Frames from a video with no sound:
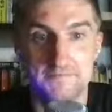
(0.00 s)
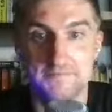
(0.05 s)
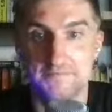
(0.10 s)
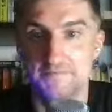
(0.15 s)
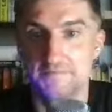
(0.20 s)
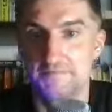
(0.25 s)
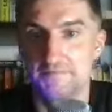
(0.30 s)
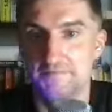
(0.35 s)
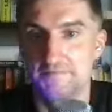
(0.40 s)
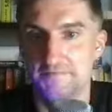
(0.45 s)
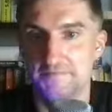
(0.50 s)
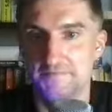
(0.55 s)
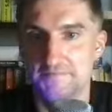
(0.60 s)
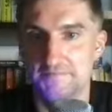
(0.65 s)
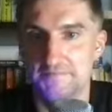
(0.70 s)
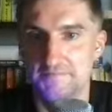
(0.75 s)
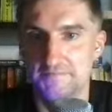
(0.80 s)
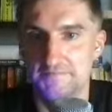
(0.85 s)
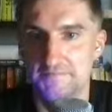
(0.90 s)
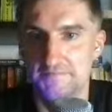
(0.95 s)

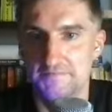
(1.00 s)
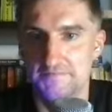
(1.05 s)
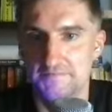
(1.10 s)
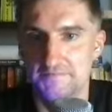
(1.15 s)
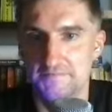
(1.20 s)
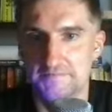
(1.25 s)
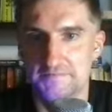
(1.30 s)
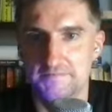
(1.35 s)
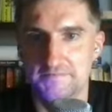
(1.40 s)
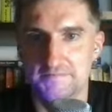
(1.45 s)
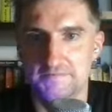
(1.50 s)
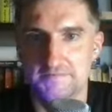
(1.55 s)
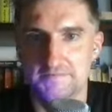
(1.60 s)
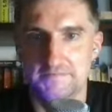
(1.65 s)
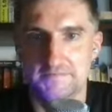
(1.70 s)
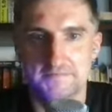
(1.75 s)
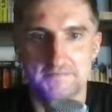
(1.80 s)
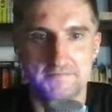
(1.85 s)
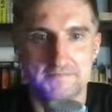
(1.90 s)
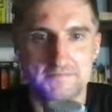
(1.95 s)

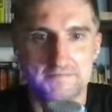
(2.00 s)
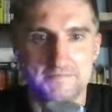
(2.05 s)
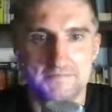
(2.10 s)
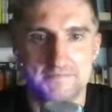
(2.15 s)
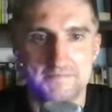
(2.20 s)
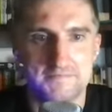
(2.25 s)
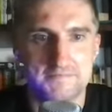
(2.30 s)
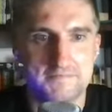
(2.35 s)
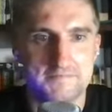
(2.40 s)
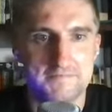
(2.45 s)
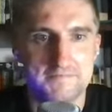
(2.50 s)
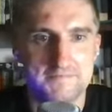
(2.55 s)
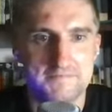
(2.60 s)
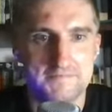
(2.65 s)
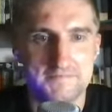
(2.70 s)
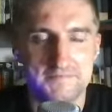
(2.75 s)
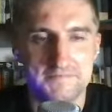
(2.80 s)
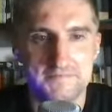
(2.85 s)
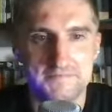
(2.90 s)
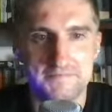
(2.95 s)

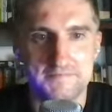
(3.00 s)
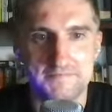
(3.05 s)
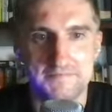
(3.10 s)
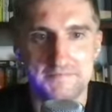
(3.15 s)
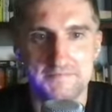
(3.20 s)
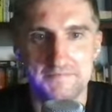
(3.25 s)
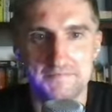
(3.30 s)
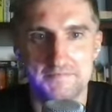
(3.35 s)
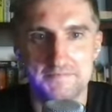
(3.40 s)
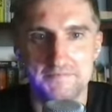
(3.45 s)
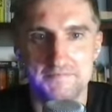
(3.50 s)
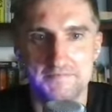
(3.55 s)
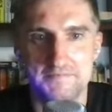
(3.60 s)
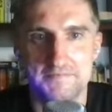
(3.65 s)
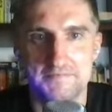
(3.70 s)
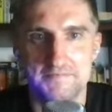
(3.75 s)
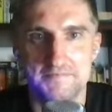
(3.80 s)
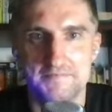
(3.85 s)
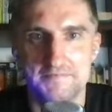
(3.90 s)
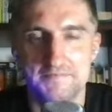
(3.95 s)

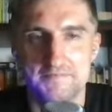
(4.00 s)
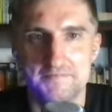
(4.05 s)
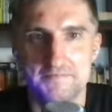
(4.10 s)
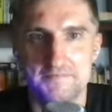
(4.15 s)
No words are spoken by the person on screen.